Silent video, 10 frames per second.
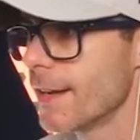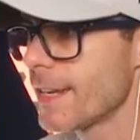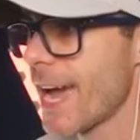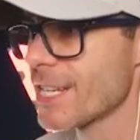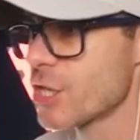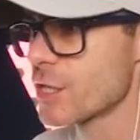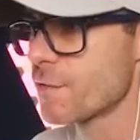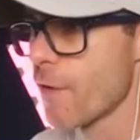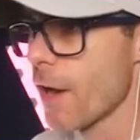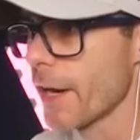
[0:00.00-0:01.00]
Catches
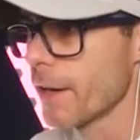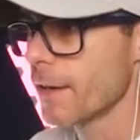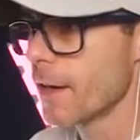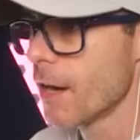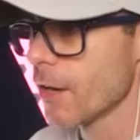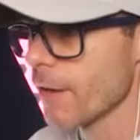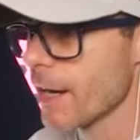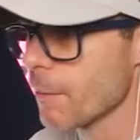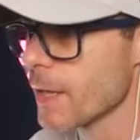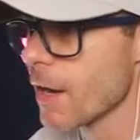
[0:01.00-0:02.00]
fire. All
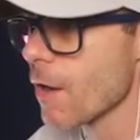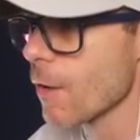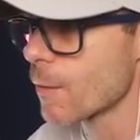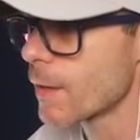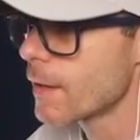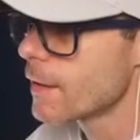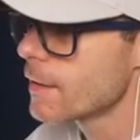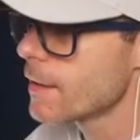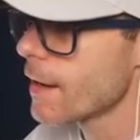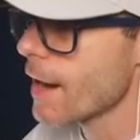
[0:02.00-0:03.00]
right, here we go.
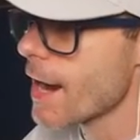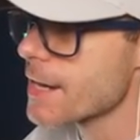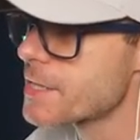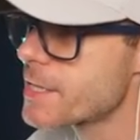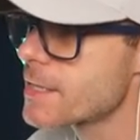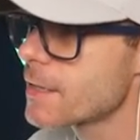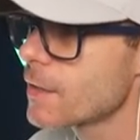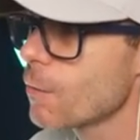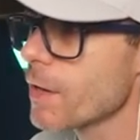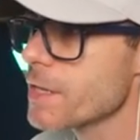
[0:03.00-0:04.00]
Yes!
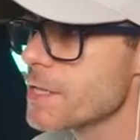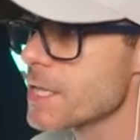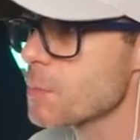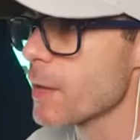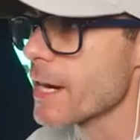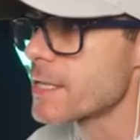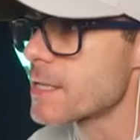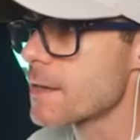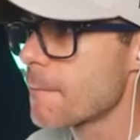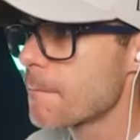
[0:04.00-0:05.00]
What is this place?